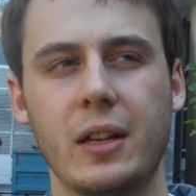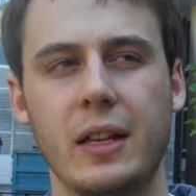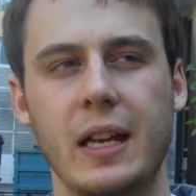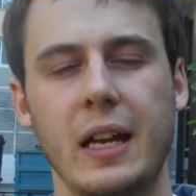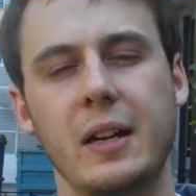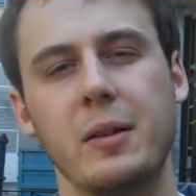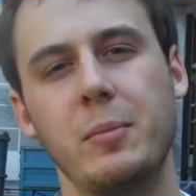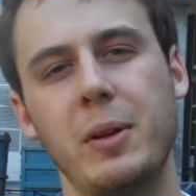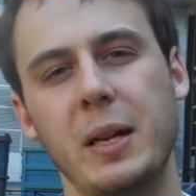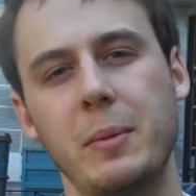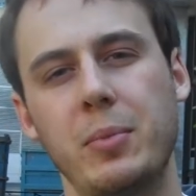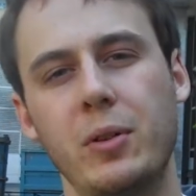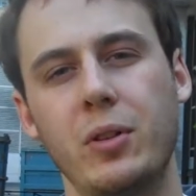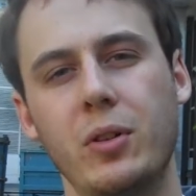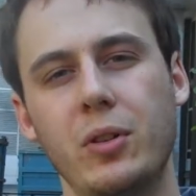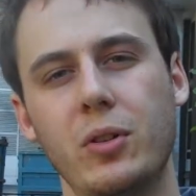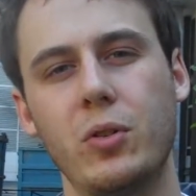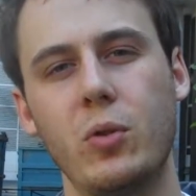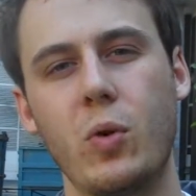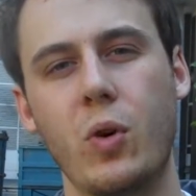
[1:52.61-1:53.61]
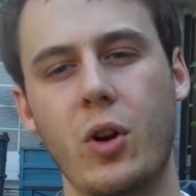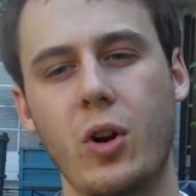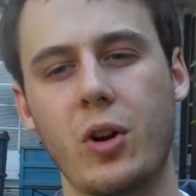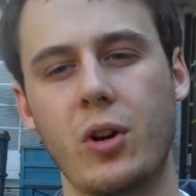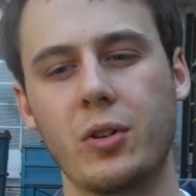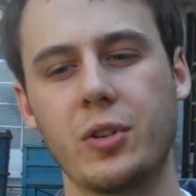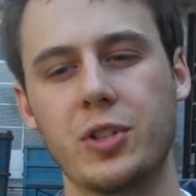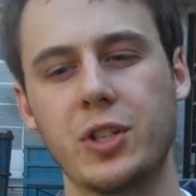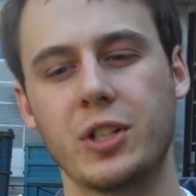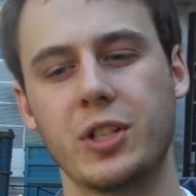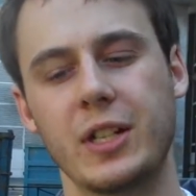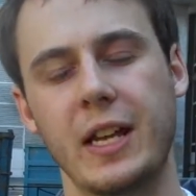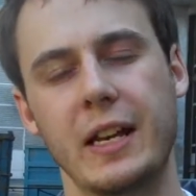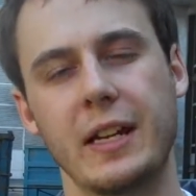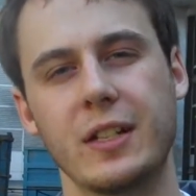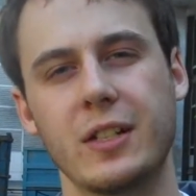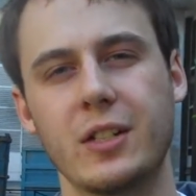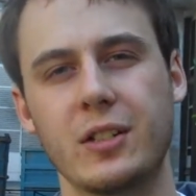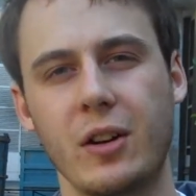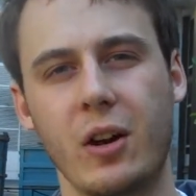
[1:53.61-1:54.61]
getting people who are just
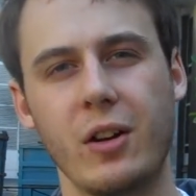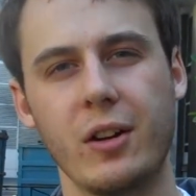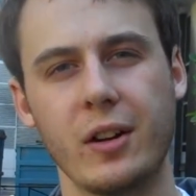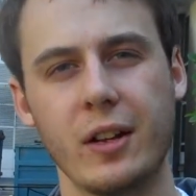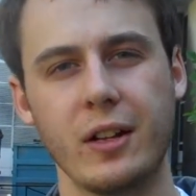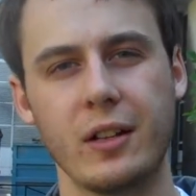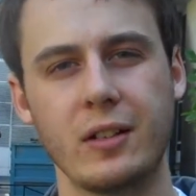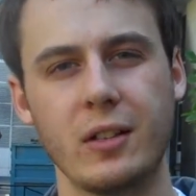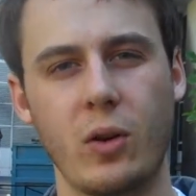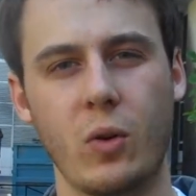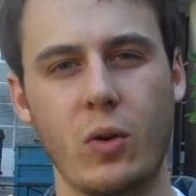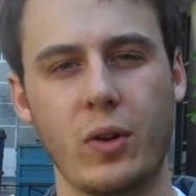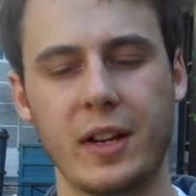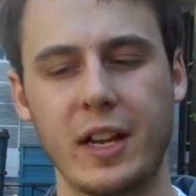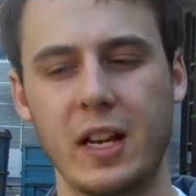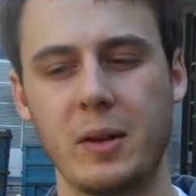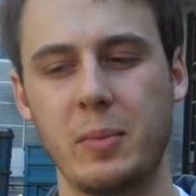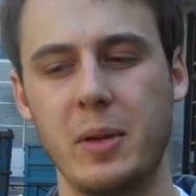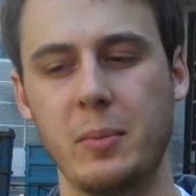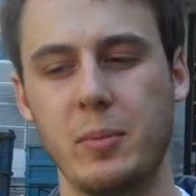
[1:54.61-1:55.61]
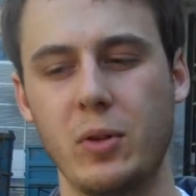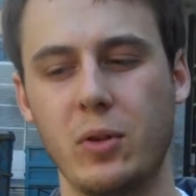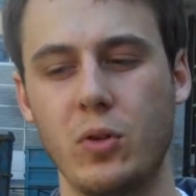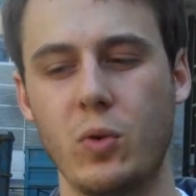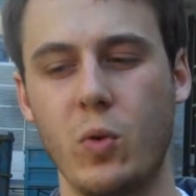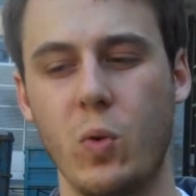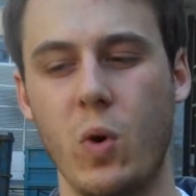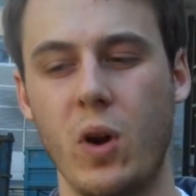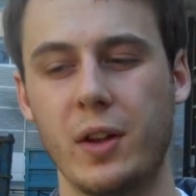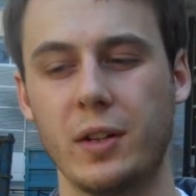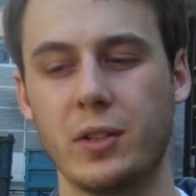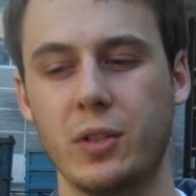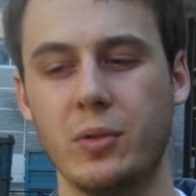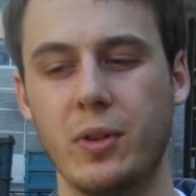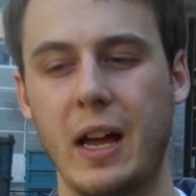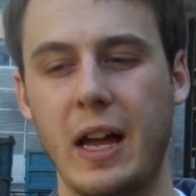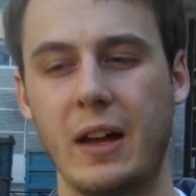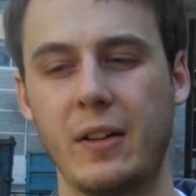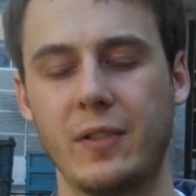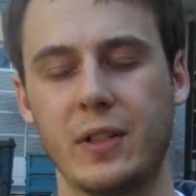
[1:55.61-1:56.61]
getting started, or getting people who want
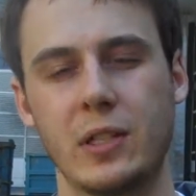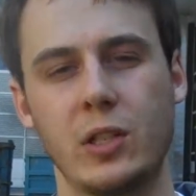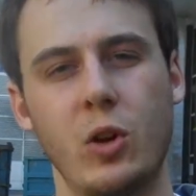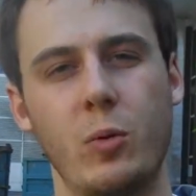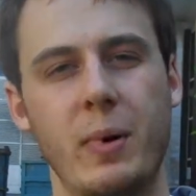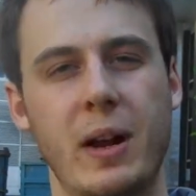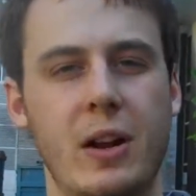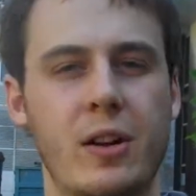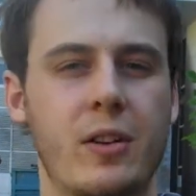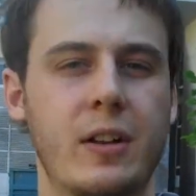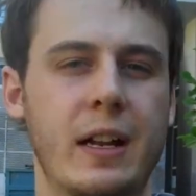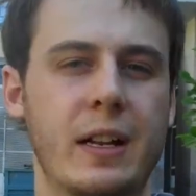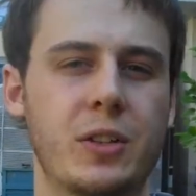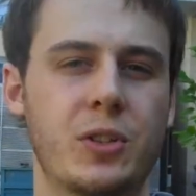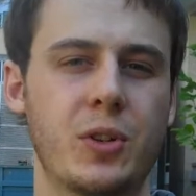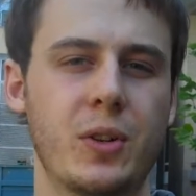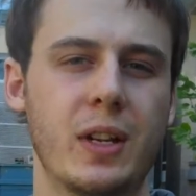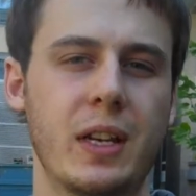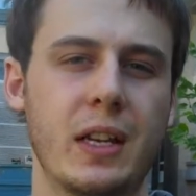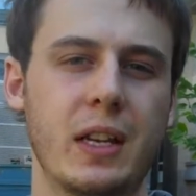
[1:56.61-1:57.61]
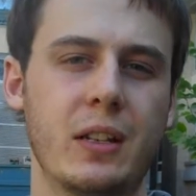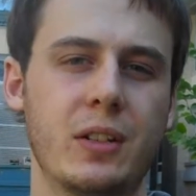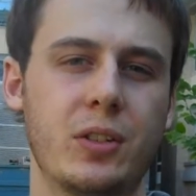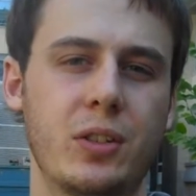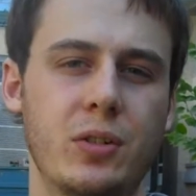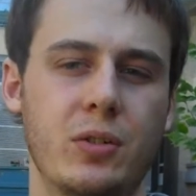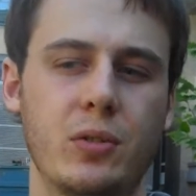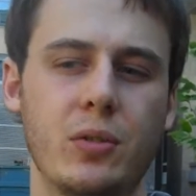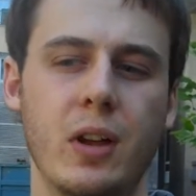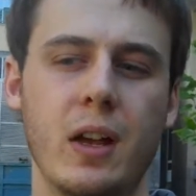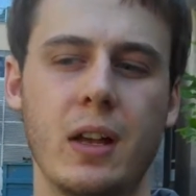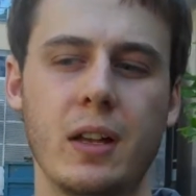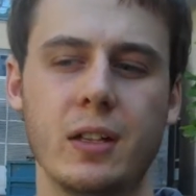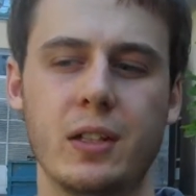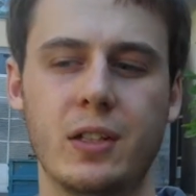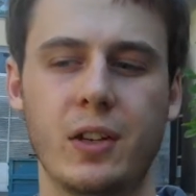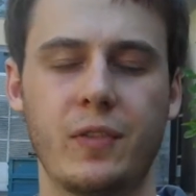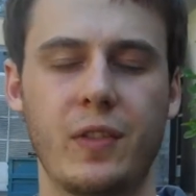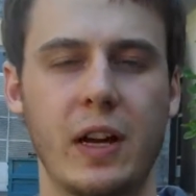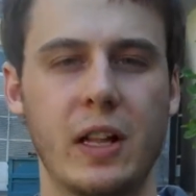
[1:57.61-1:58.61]
to have as low barrier an entry into
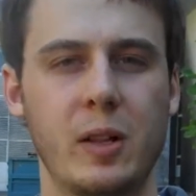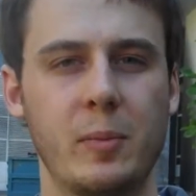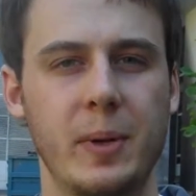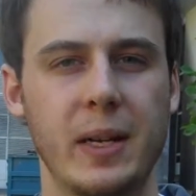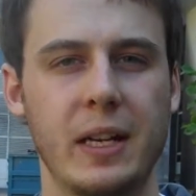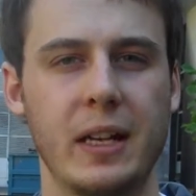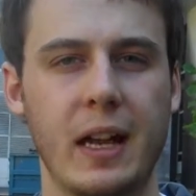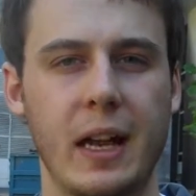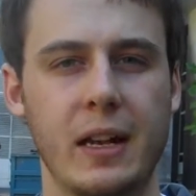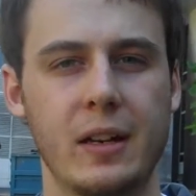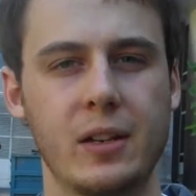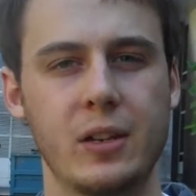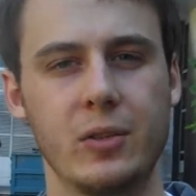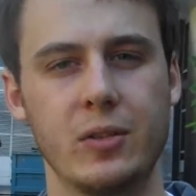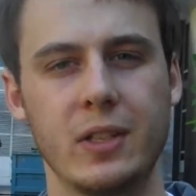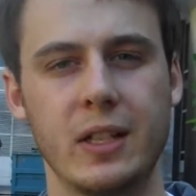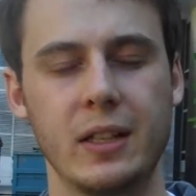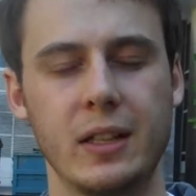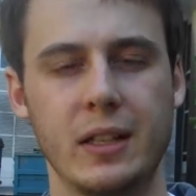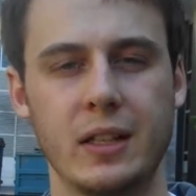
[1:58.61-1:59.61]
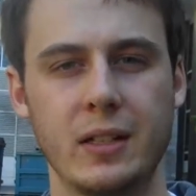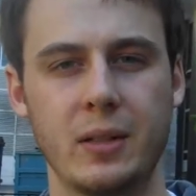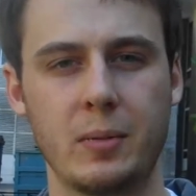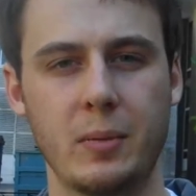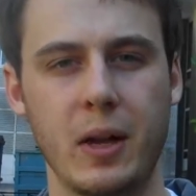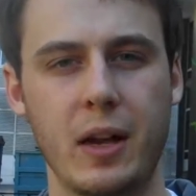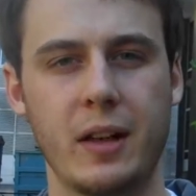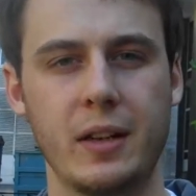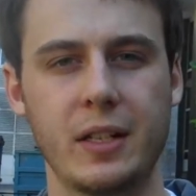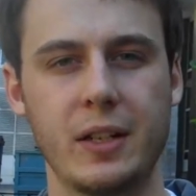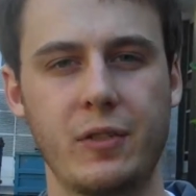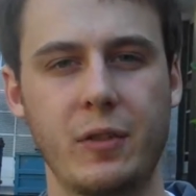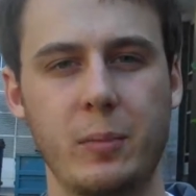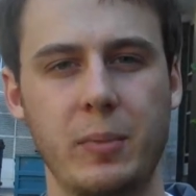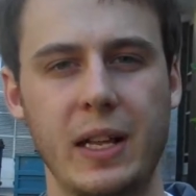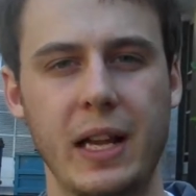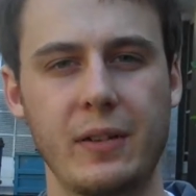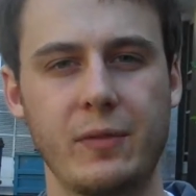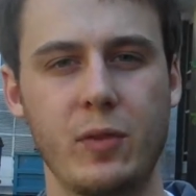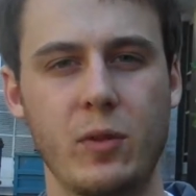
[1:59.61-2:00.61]
developing and using these
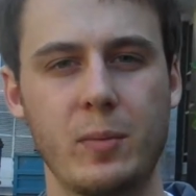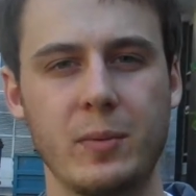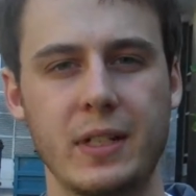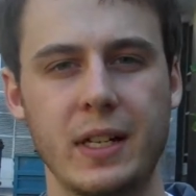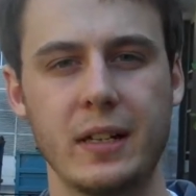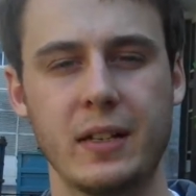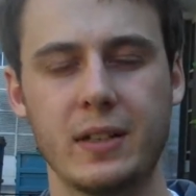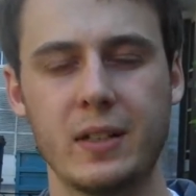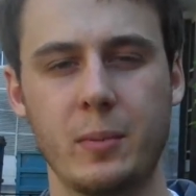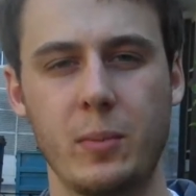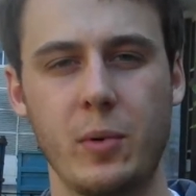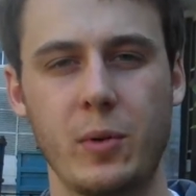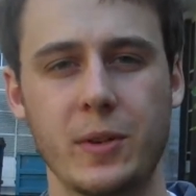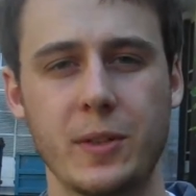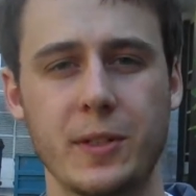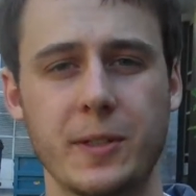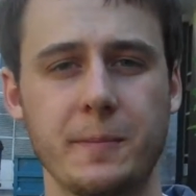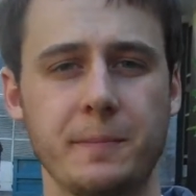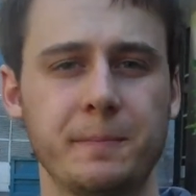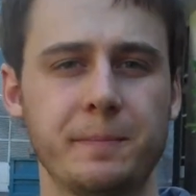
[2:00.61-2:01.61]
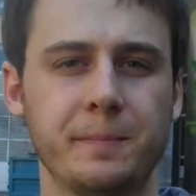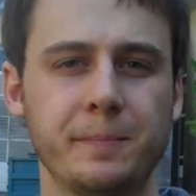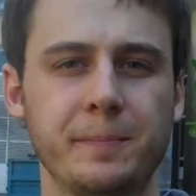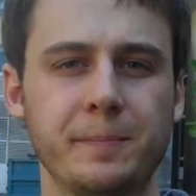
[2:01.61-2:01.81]
different platforms that it supports.